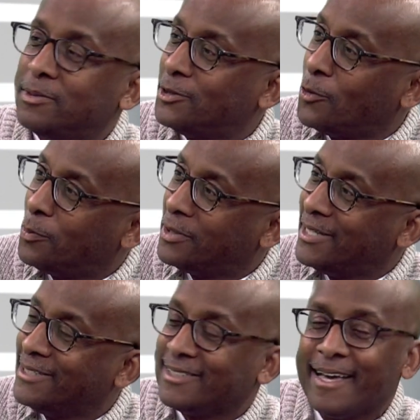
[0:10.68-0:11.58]
so
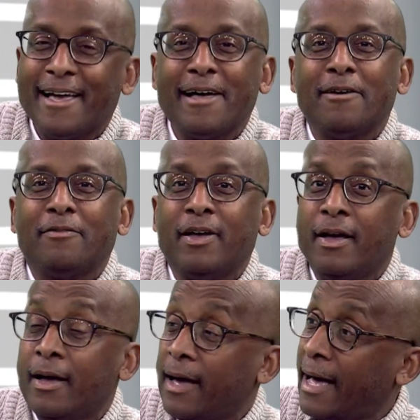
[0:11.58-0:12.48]
pleased to have
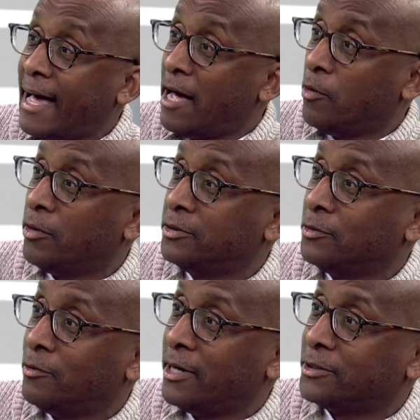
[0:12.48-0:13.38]
our
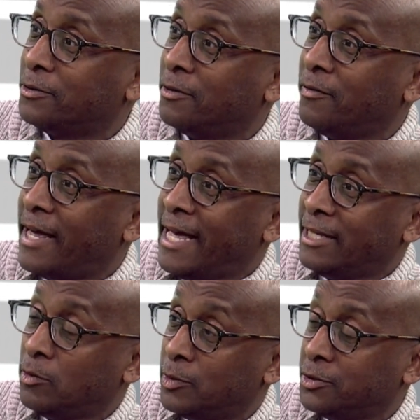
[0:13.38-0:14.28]
Director of
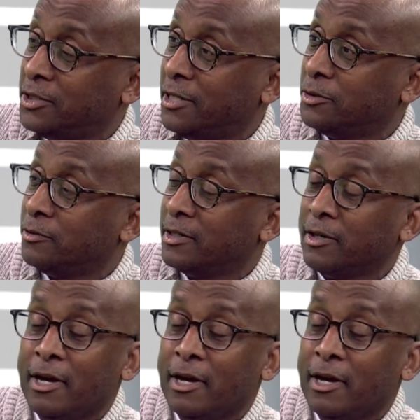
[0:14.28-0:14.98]
Animal Sheltering,